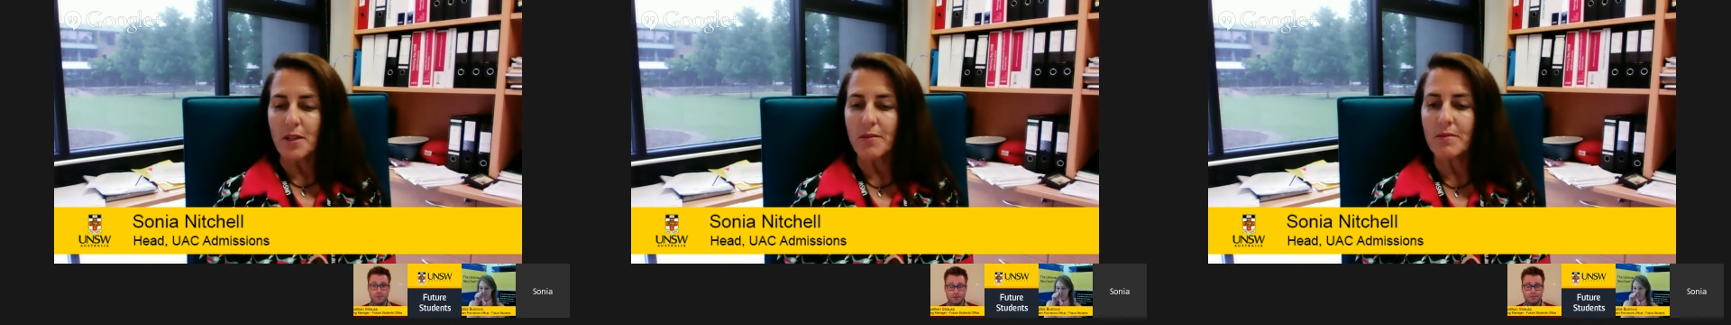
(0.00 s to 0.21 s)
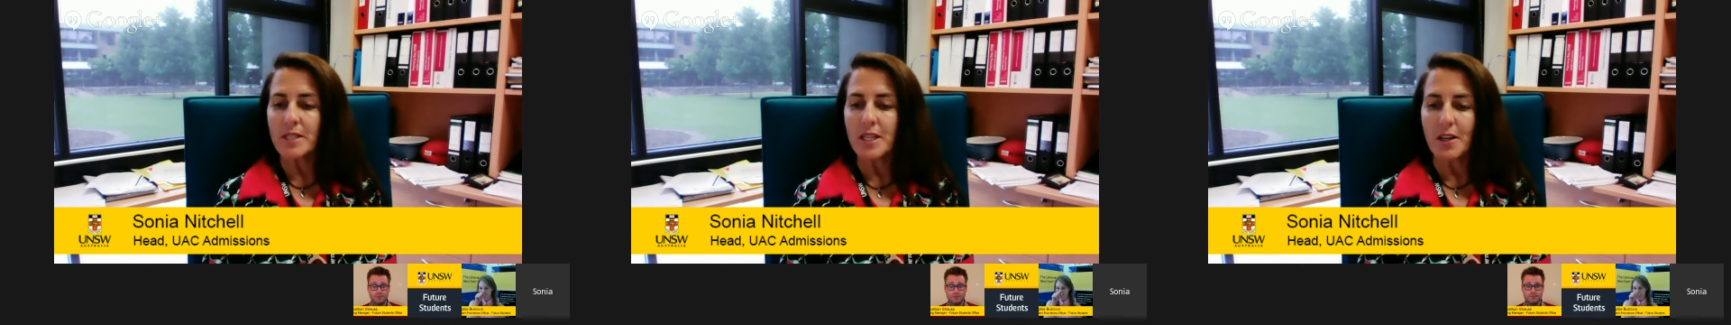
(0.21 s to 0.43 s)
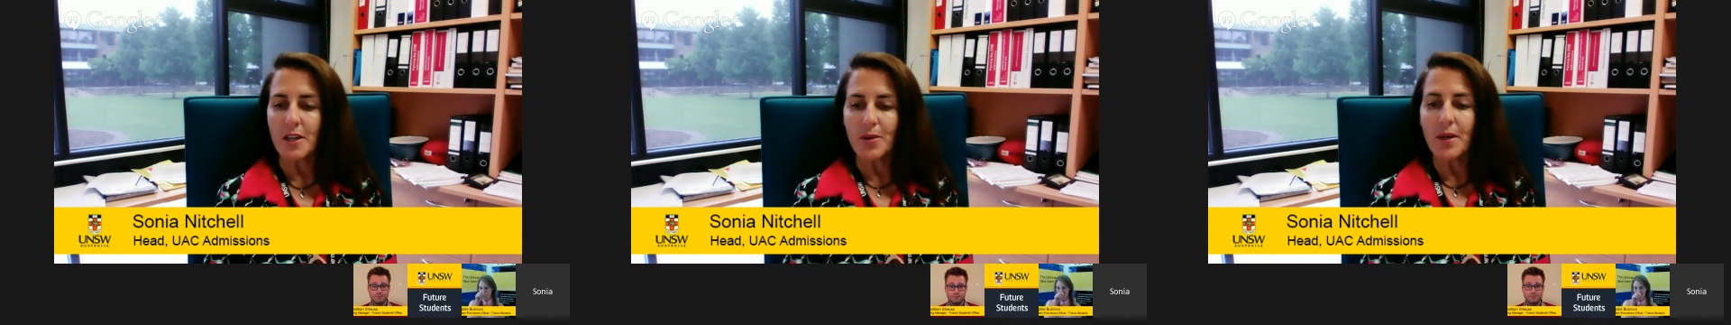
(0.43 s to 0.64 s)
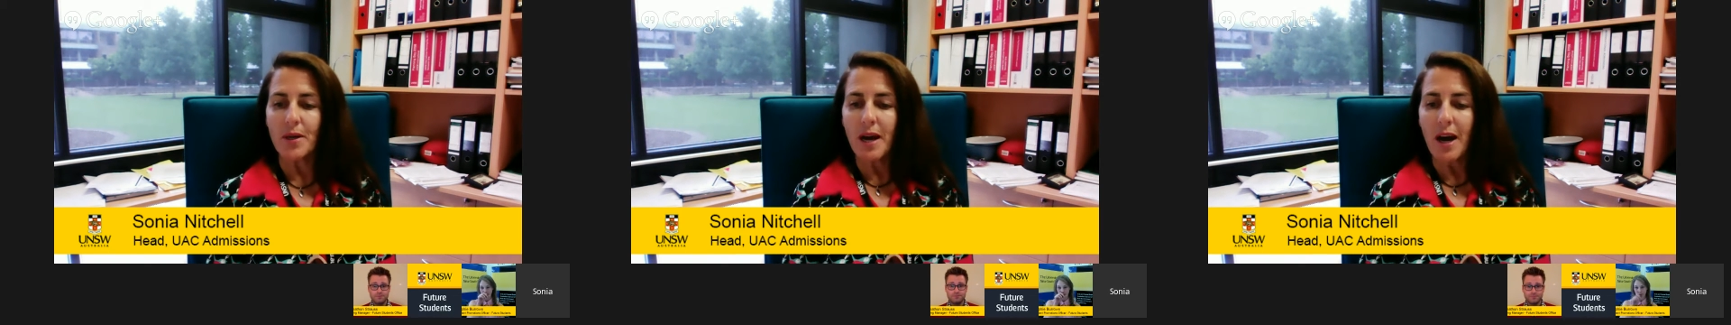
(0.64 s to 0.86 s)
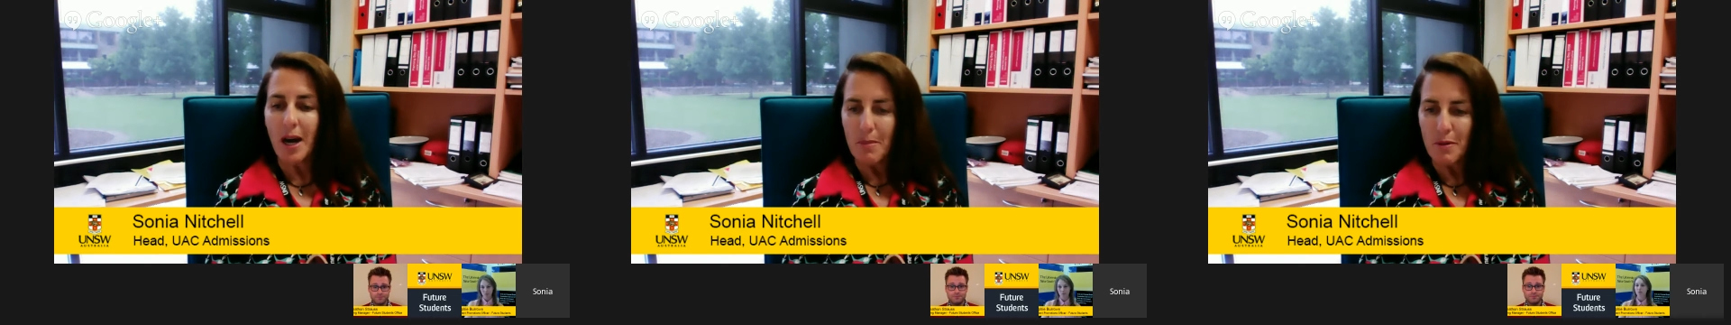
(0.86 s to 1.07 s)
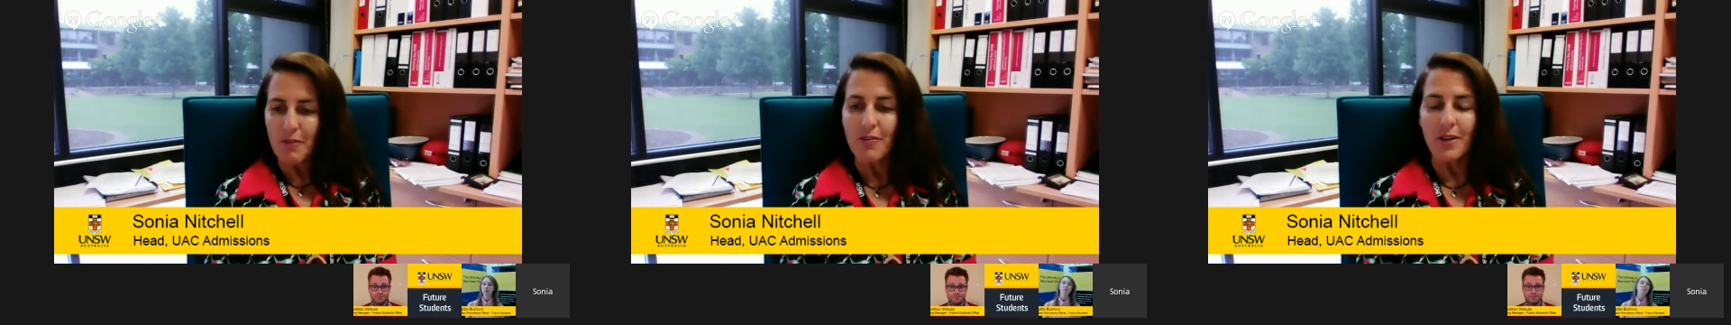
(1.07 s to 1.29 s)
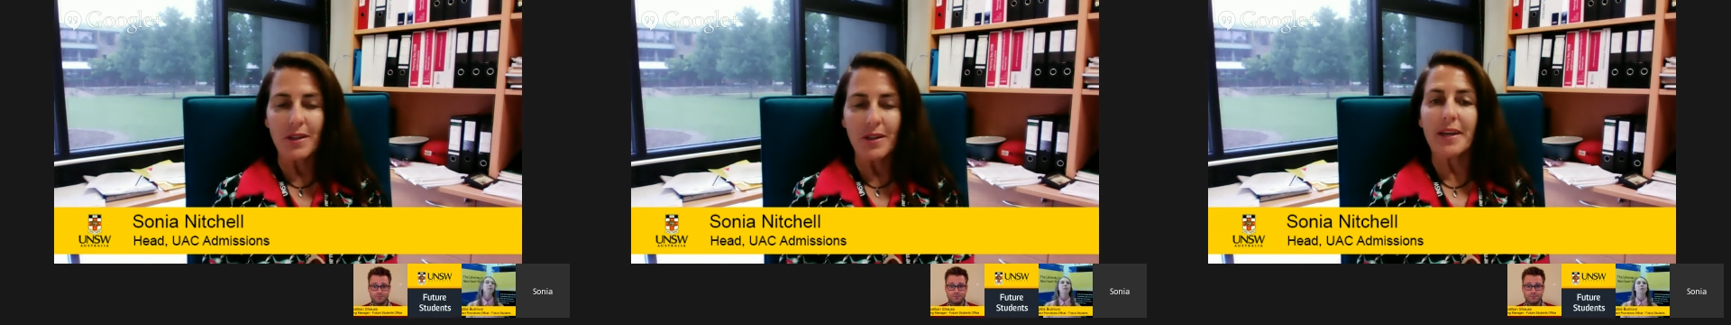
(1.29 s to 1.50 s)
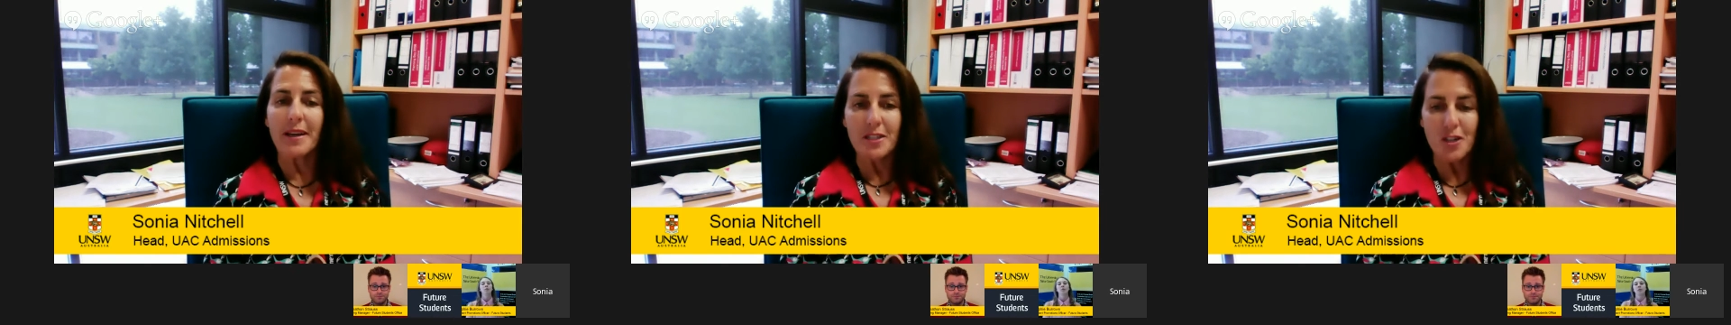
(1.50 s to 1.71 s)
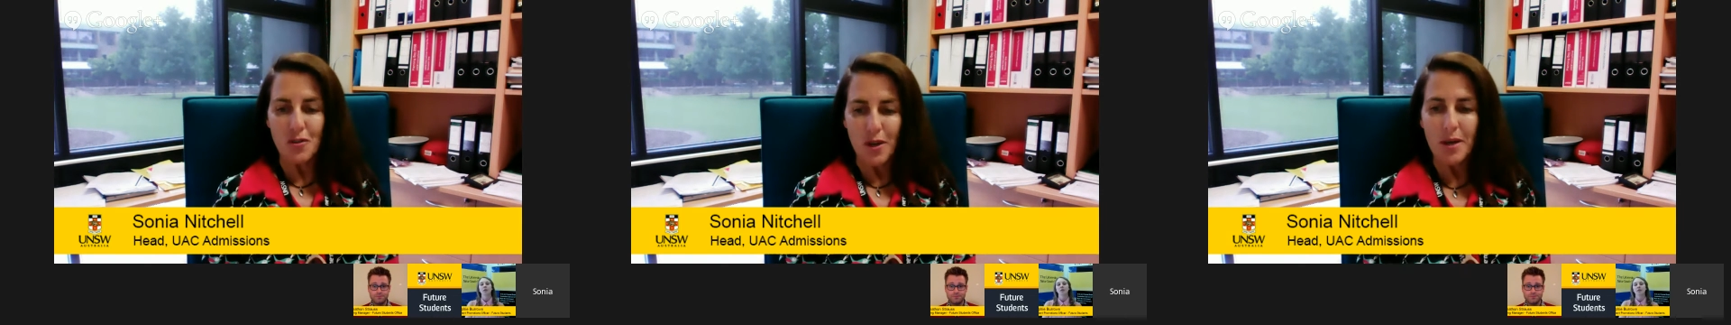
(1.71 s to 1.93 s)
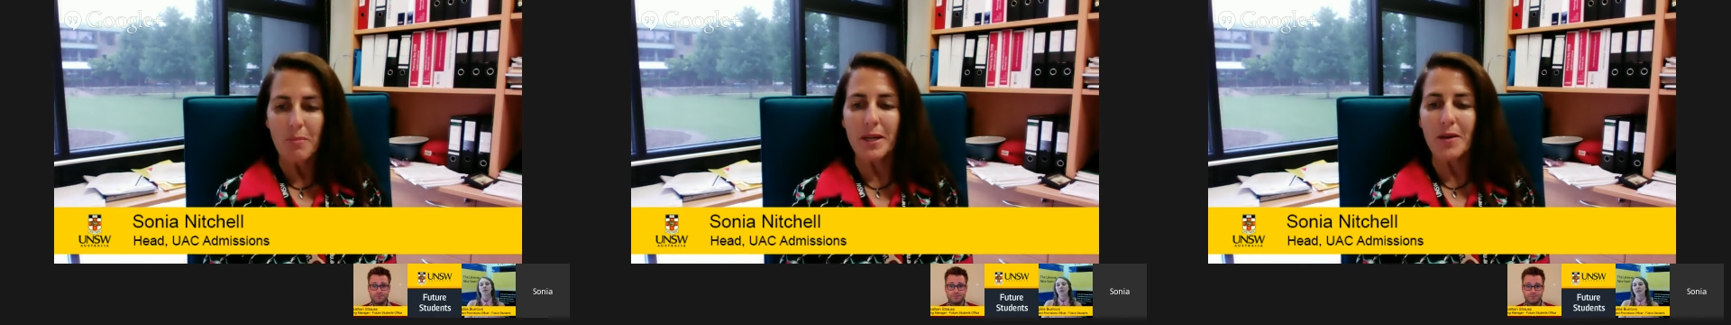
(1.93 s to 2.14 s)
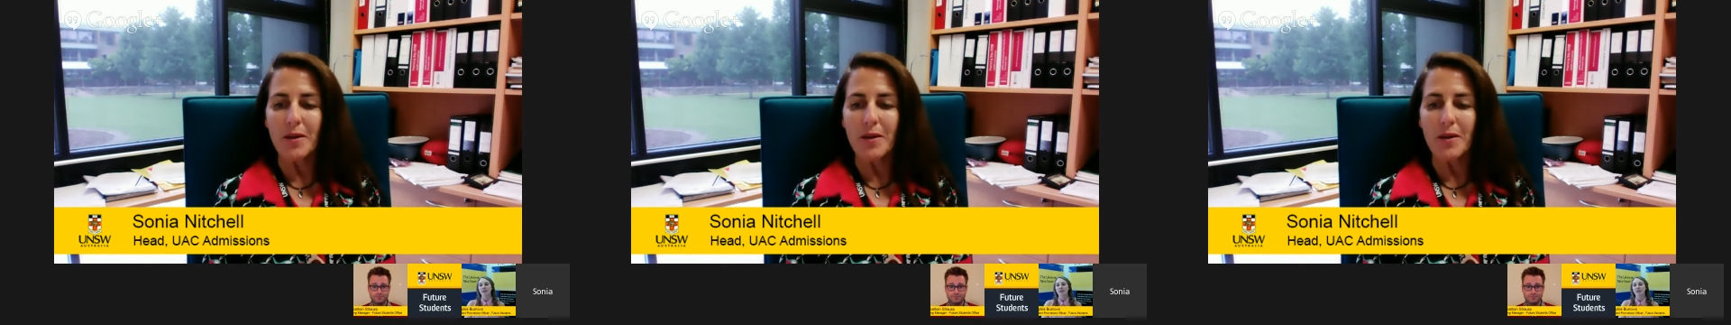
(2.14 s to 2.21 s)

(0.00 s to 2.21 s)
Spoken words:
So I'd be feeling extremely